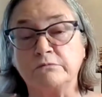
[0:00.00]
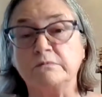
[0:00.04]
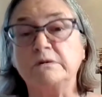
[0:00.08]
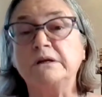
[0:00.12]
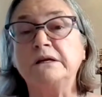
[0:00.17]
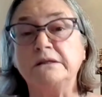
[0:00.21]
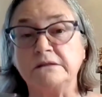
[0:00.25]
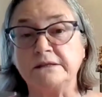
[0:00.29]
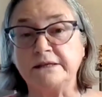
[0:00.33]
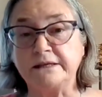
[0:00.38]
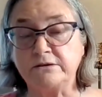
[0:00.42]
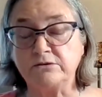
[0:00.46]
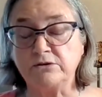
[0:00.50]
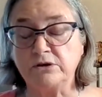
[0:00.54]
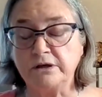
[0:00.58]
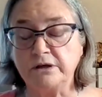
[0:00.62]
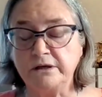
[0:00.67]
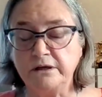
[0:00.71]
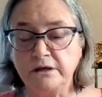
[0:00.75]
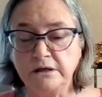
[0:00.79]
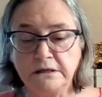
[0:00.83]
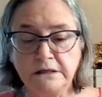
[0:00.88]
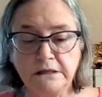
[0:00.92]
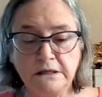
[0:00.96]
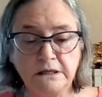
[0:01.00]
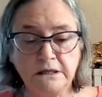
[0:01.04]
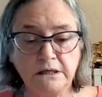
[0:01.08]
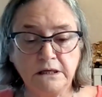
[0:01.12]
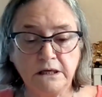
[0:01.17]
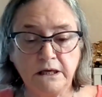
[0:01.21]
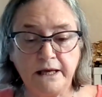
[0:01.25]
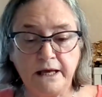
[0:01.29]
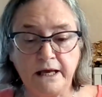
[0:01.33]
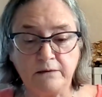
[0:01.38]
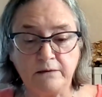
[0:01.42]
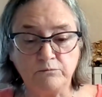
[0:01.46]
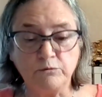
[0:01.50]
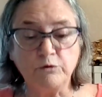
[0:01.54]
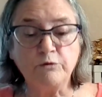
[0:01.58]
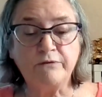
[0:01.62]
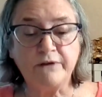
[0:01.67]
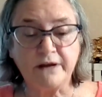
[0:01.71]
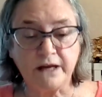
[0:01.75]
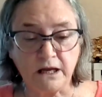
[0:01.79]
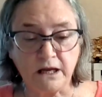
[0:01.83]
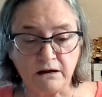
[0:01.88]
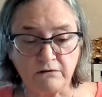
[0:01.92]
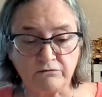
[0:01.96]
really good at
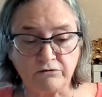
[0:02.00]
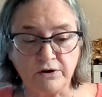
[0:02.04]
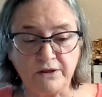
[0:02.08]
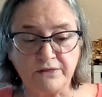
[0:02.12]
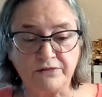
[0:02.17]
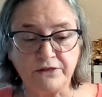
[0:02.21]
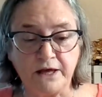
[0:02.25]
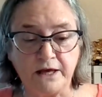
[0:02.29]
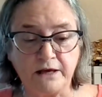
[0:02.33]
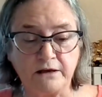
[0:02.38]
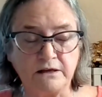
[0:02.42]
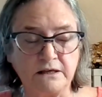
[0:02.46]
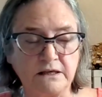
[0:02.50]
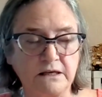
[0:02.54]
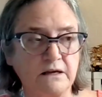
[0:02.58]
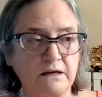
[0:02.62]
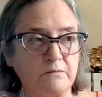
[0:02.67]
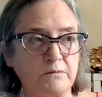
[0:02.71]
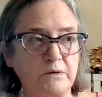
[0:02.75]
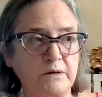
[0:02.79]
moving everything.